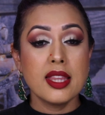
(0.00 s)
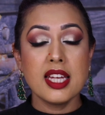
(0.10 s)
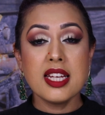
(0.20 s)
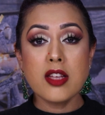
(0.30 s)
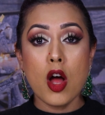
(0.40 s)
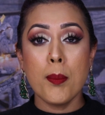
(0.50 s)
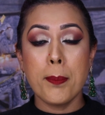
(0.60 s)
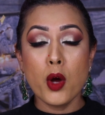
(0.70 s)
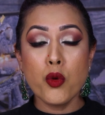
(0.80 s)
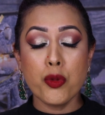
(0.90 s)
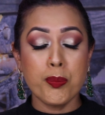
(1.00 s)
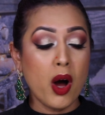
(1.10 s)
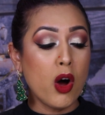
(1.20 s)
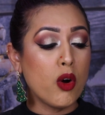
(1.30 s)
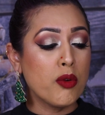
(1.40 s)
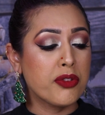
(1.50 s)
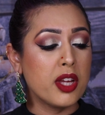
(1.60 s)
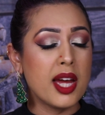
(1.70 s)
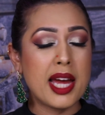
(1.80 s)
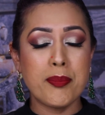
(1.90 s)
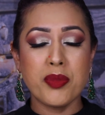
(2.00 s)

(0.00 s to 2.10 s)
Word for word: these are both part of the